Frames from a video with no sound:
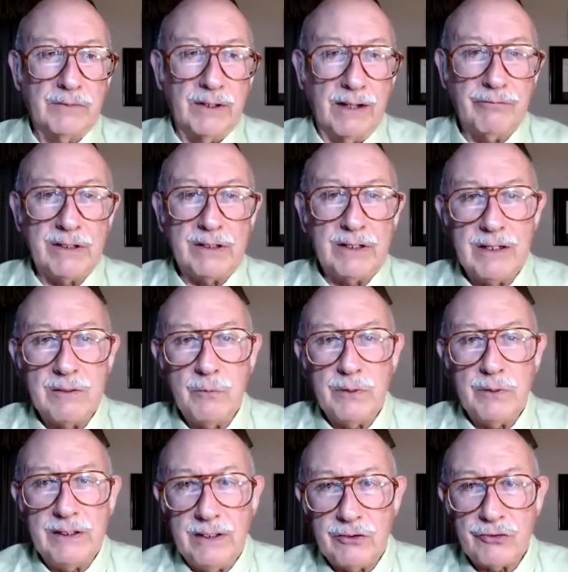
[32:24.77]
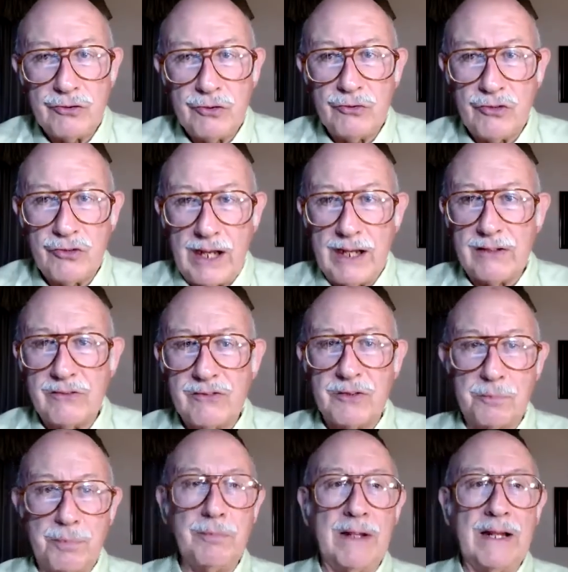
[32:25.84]
Every time we issue checks, the
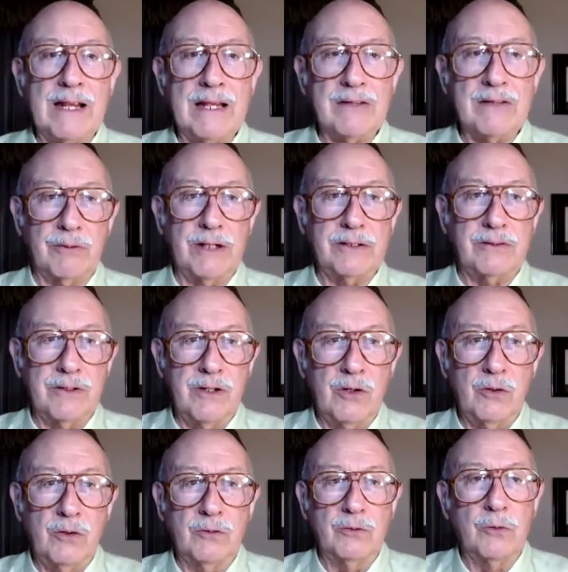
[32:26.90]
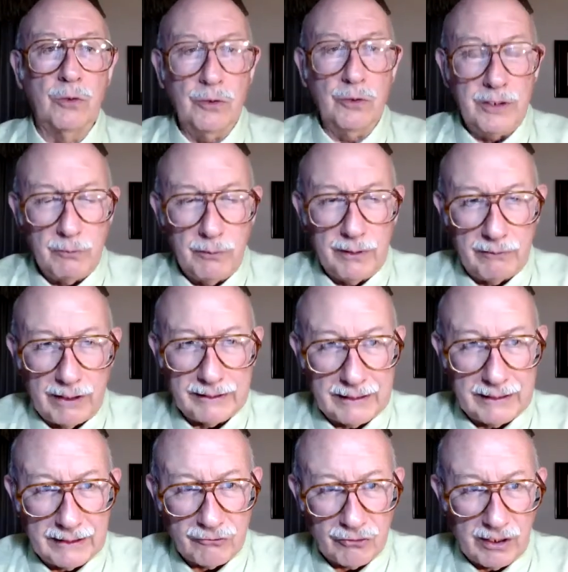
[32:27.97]
public has the right to know, who did we write
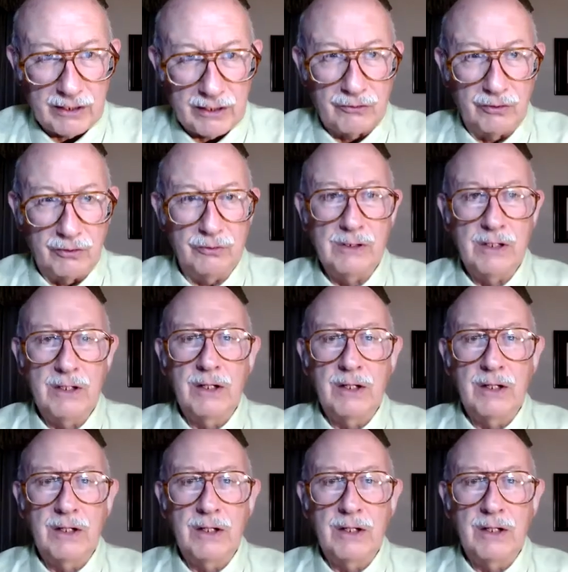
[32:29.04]
that check to?